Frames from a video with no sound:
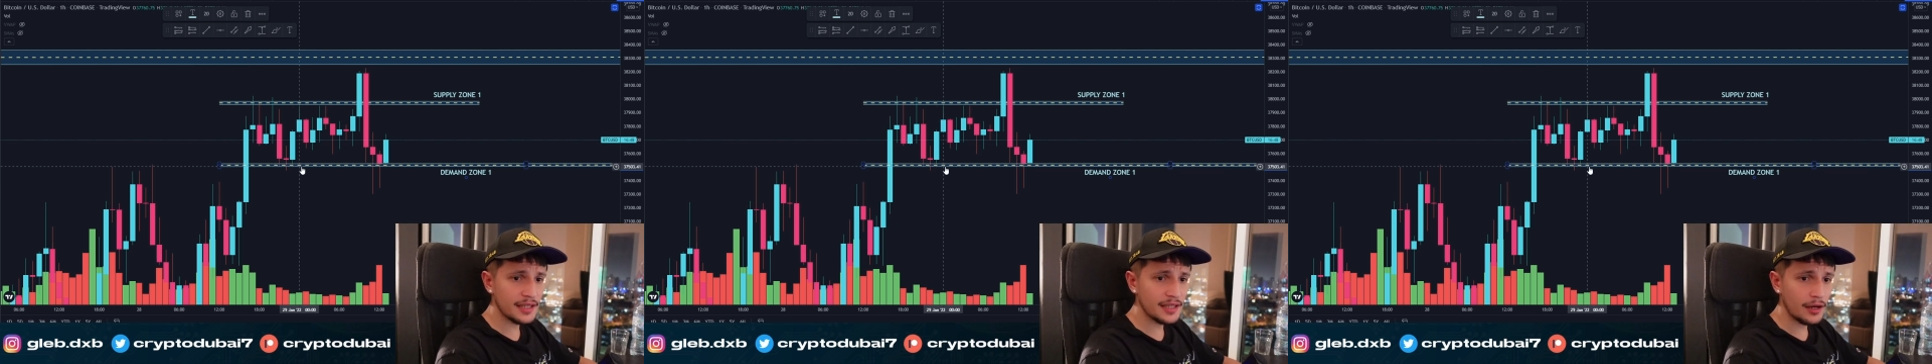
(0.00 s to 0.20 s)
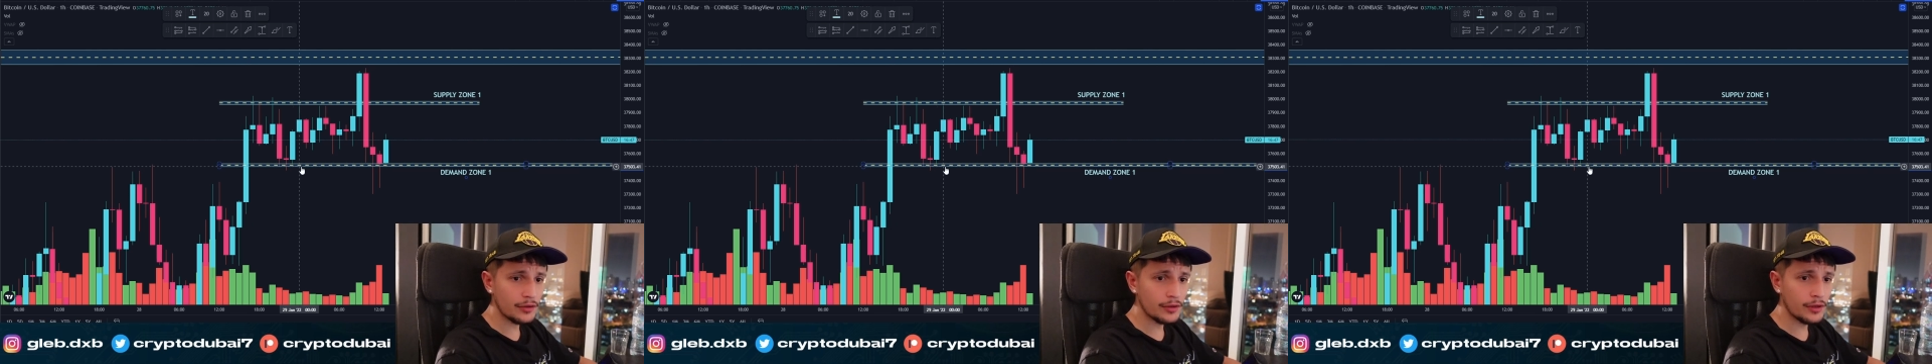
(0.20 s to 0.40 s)

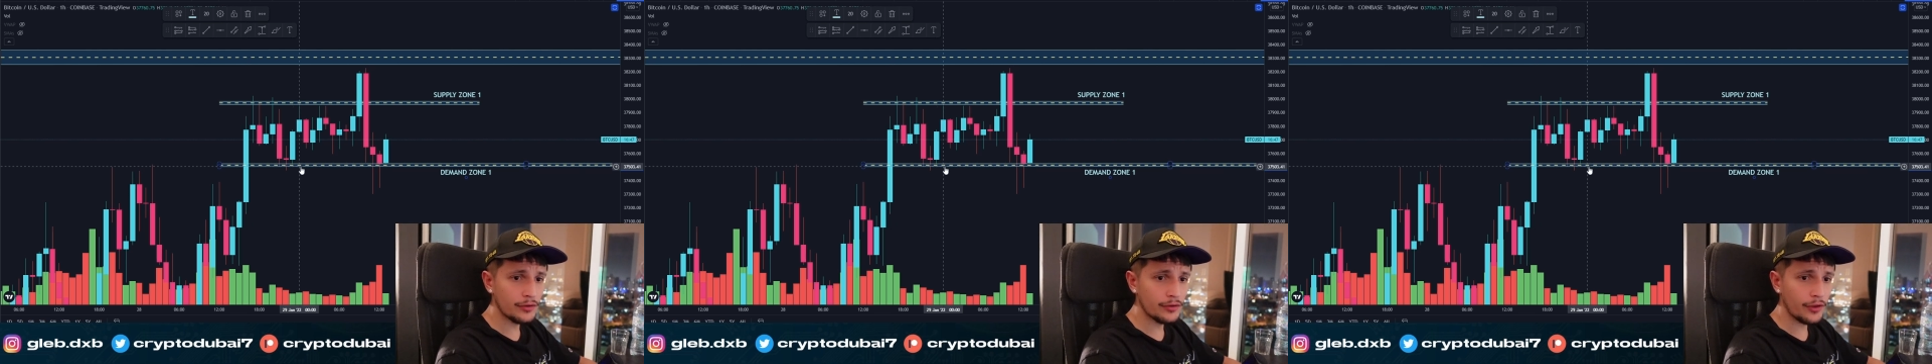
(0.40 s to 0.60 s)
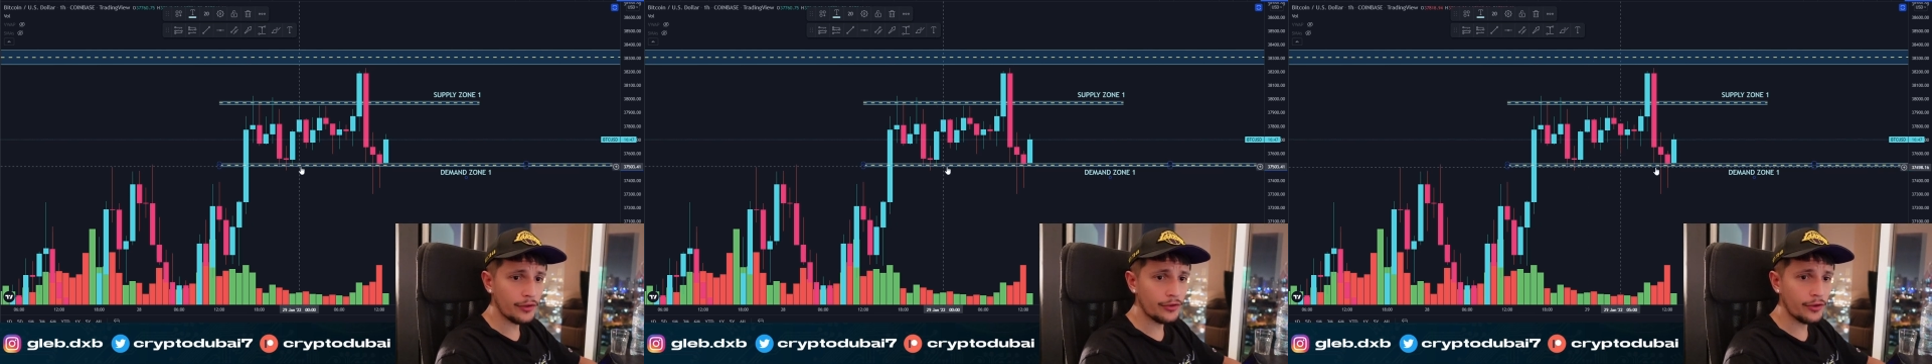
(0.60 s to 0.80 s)
around
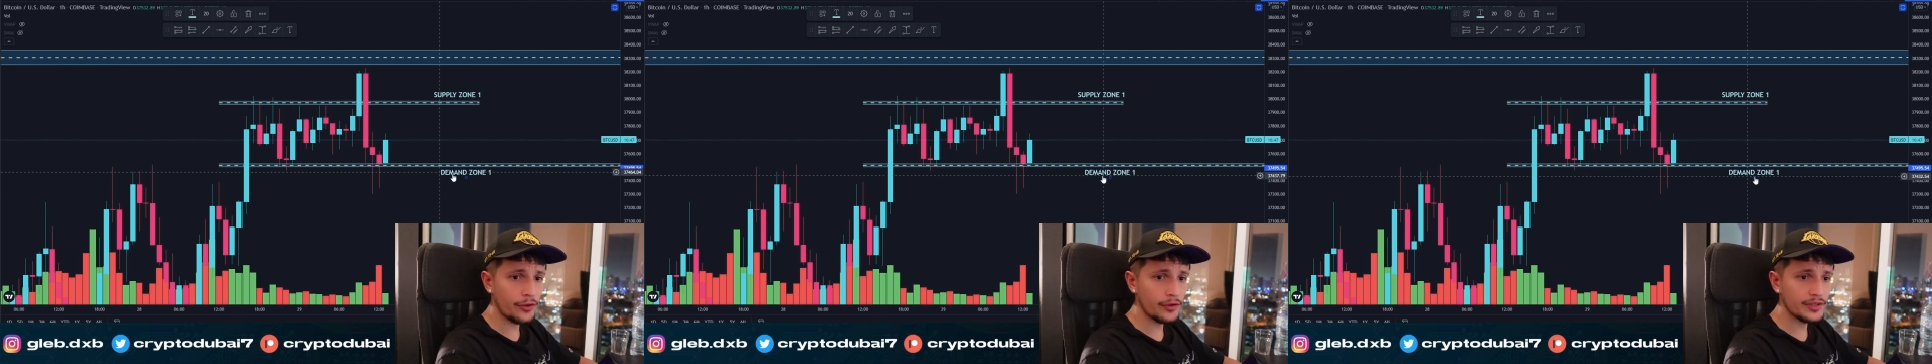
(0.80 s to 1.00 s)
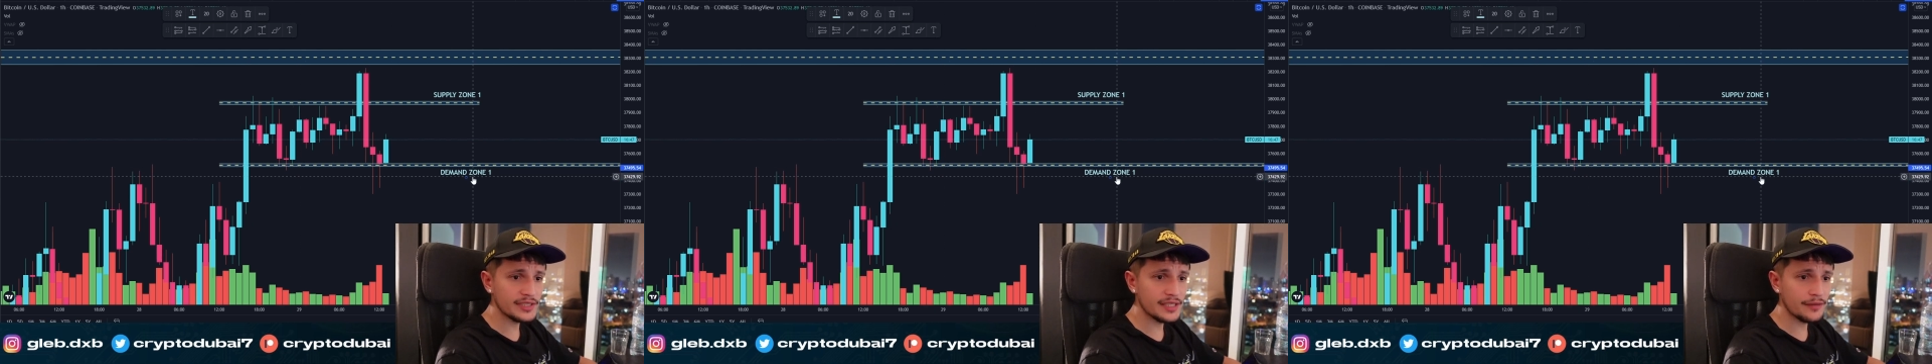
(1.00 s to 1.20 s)

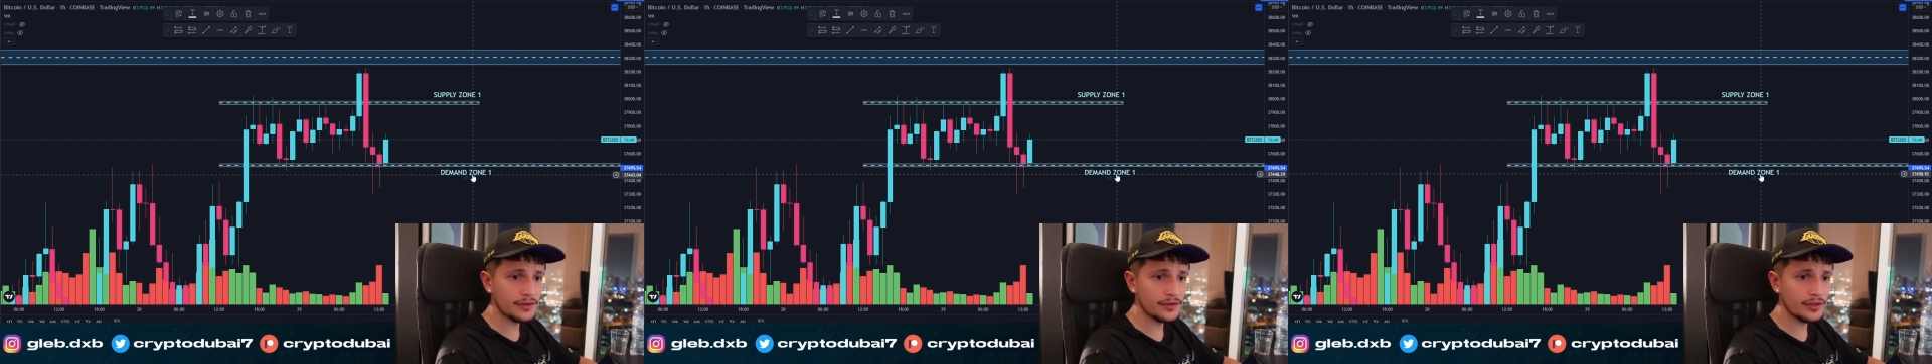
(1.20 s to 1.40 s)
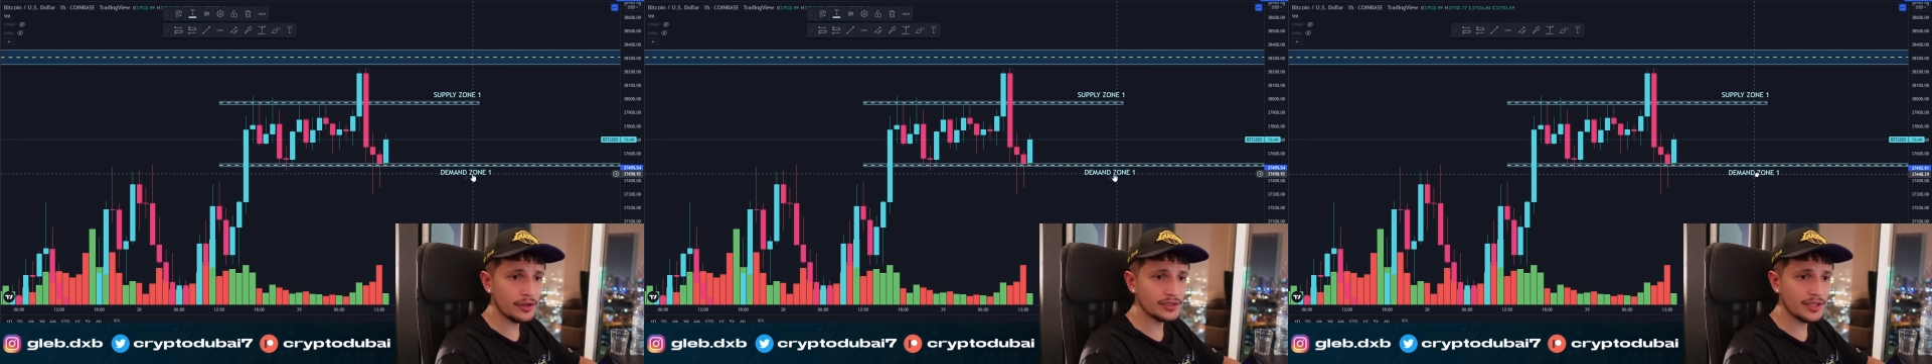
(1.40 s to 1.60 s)

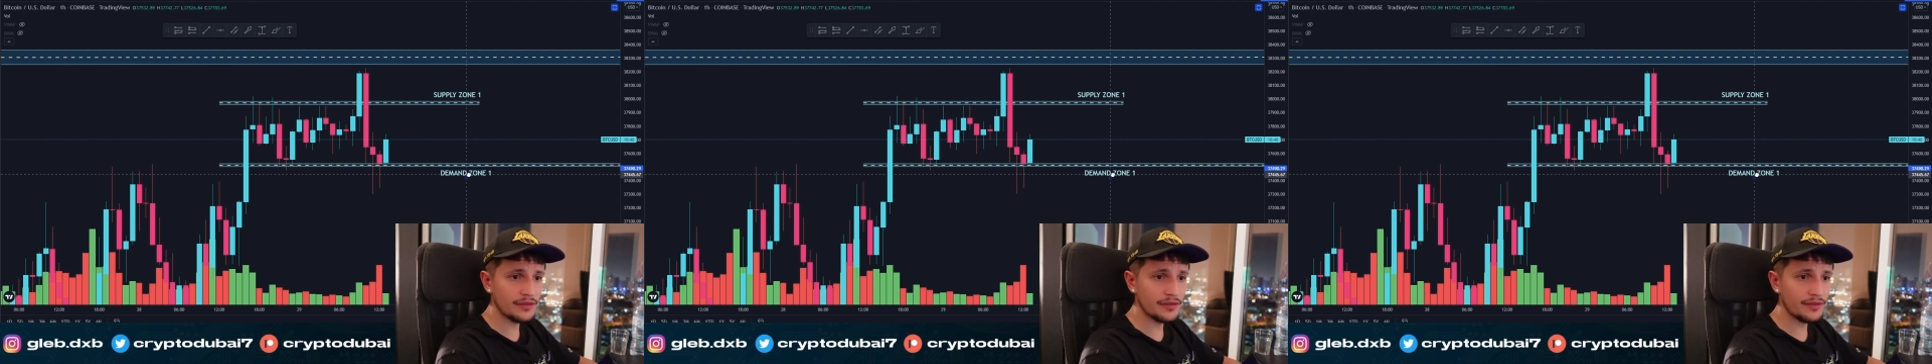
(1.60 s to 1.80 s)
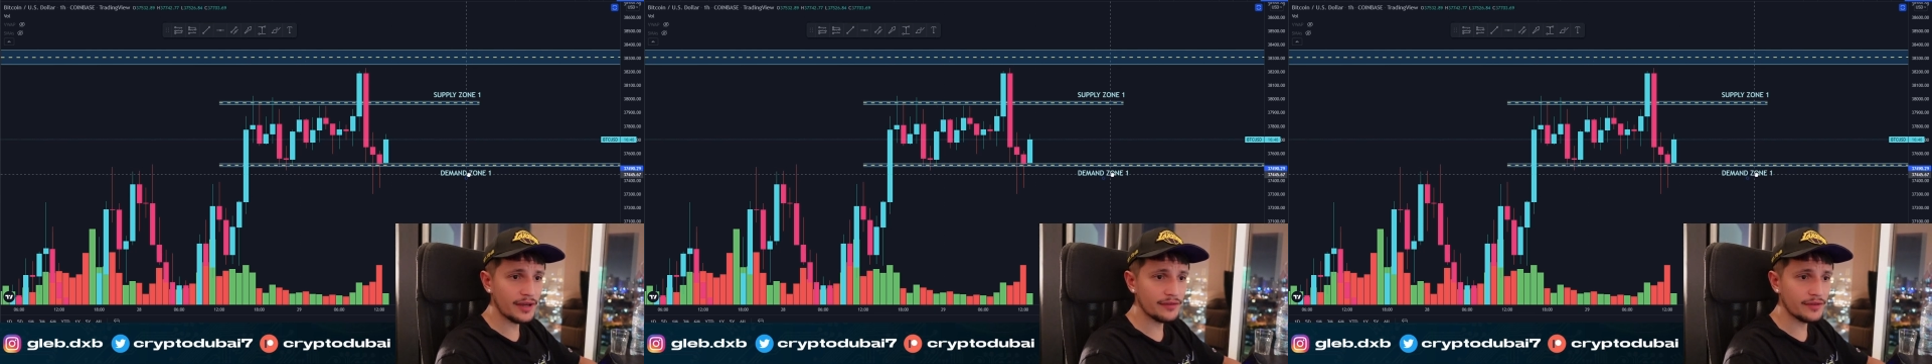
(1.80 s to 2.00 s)

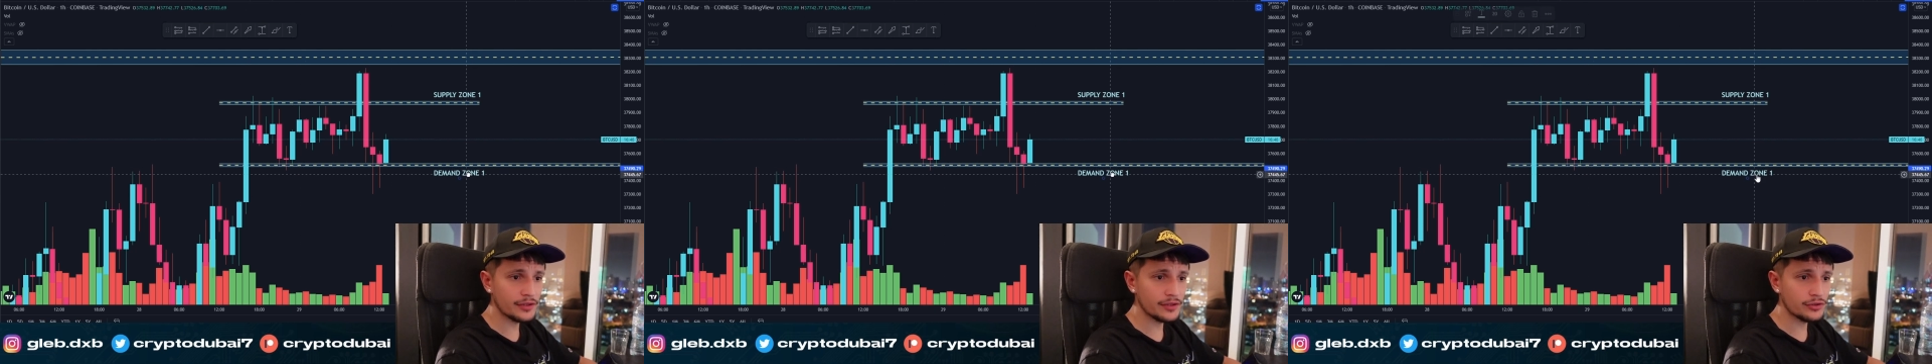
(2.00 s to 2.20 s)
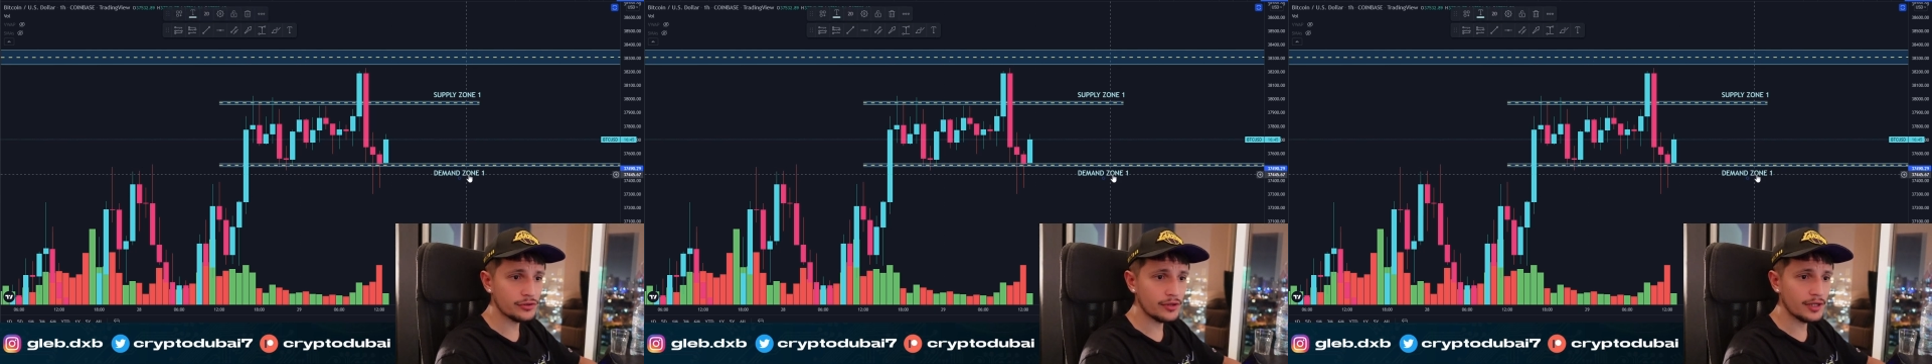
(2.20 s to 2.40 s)

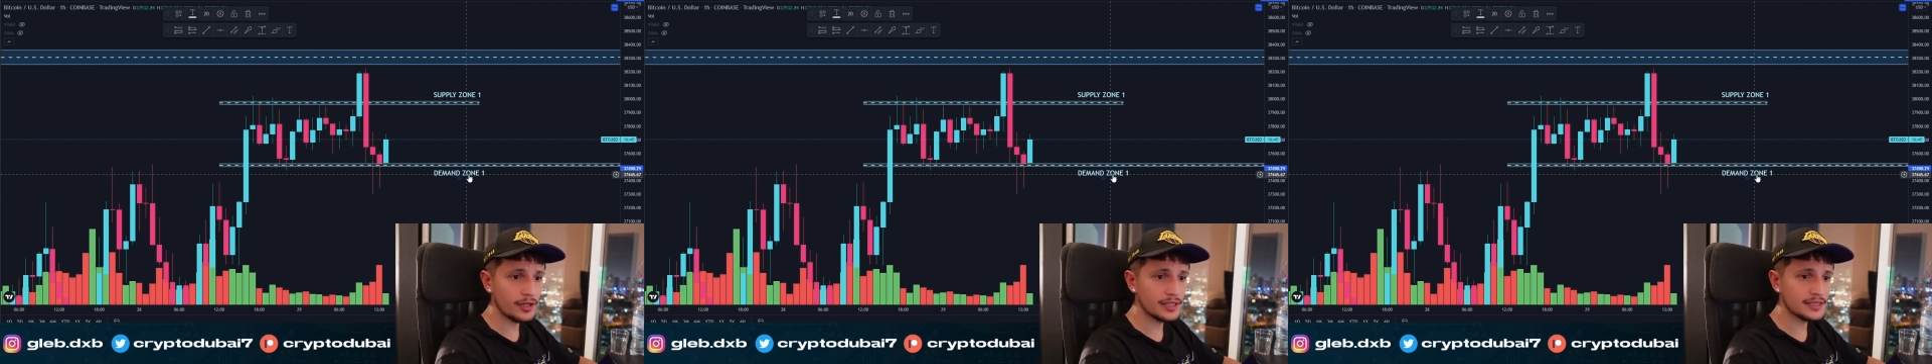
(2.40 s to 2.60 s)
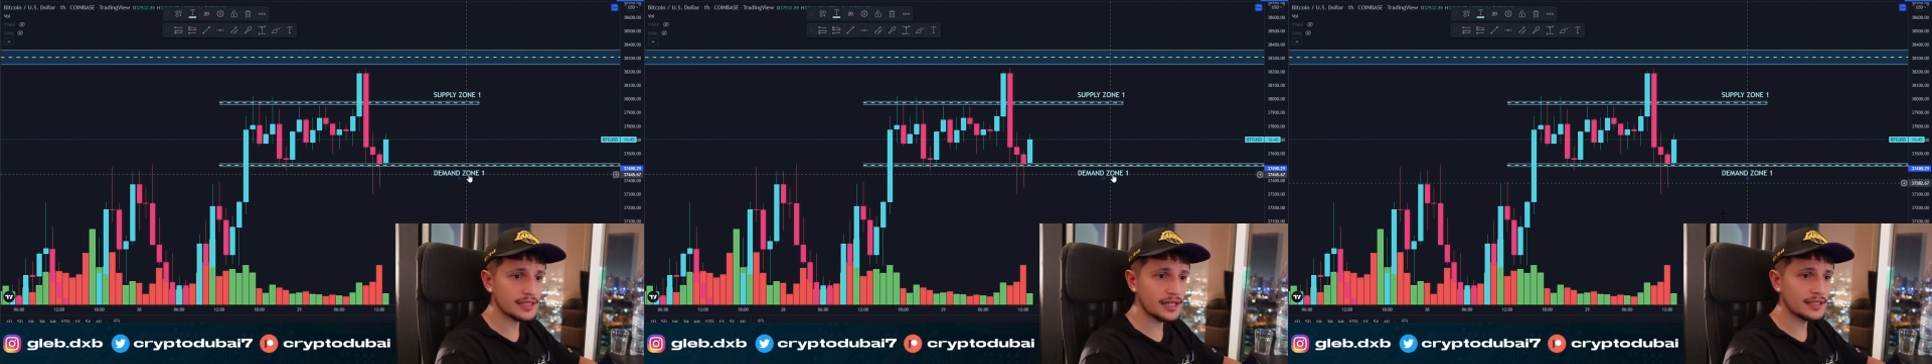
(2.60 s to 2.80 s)

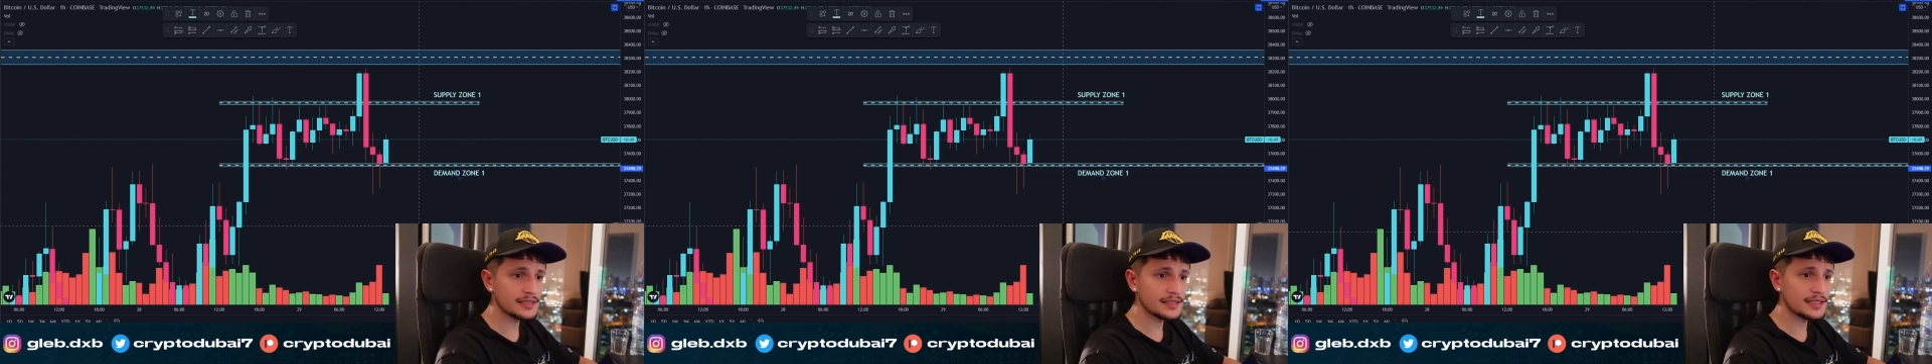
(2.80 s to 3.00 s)
$37,500, guys.